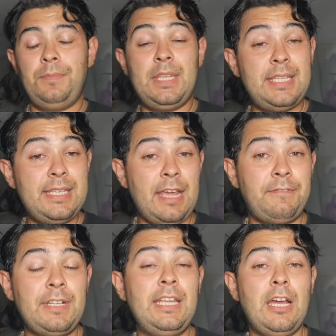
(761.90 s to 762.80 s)
this is
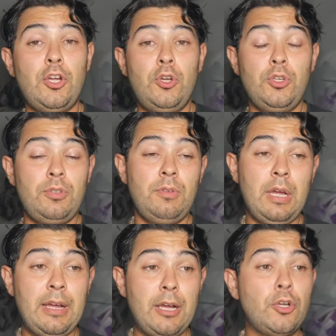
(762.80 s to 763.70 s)
definitely a
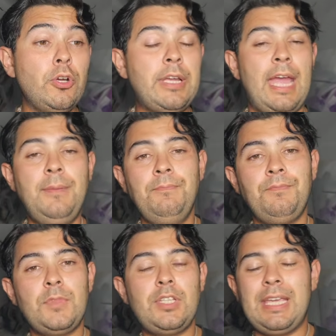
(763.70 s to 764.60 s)
good game
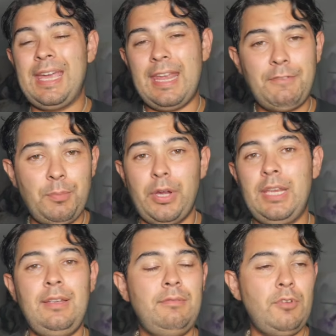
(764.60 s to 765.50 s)
to get
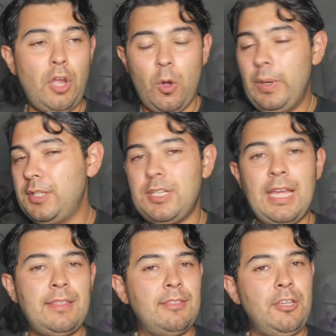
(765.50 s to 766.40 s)
everybody going, to
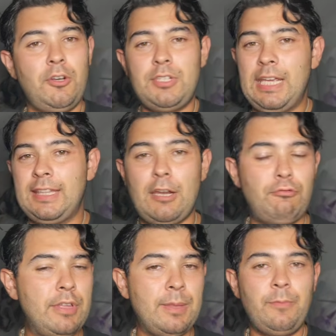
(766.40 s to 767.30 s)
get that
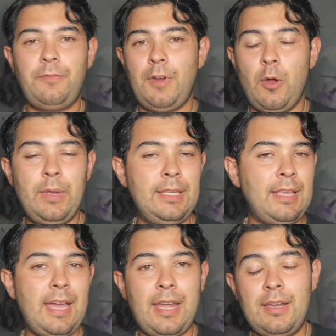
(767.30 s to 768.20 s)
rhythm flowing.
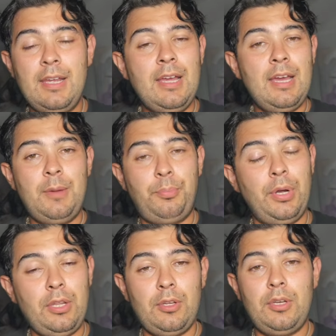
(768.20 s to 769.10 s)
They had a
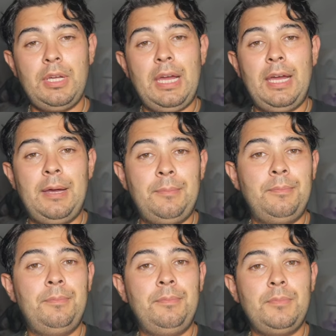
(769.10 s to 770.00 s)
pretty good
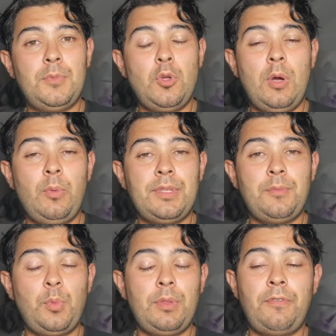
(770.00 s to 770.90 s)
tour
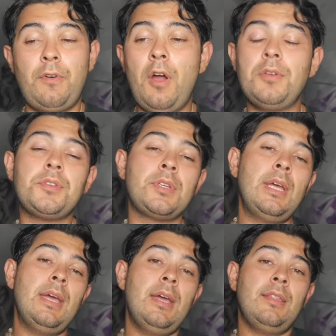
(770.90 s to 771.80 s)
with France.
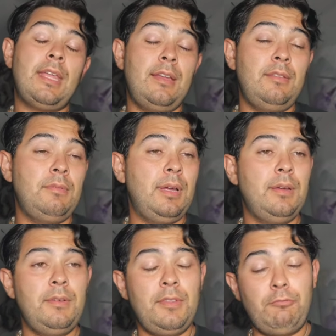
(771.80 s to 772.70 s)
They
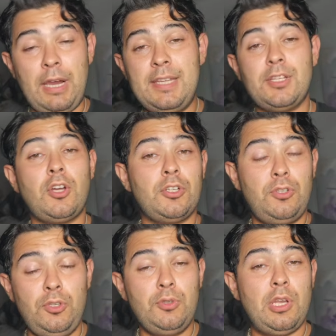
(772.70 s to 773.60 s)
Razor got
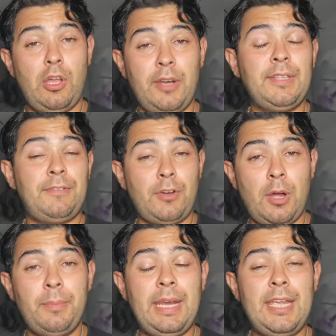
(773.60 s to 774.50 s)
to use a lot of different
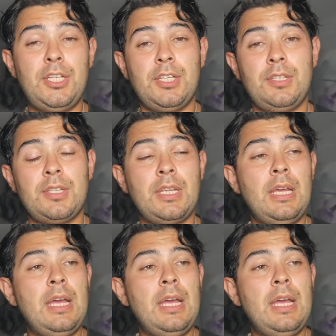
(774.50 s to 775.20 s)
combinations.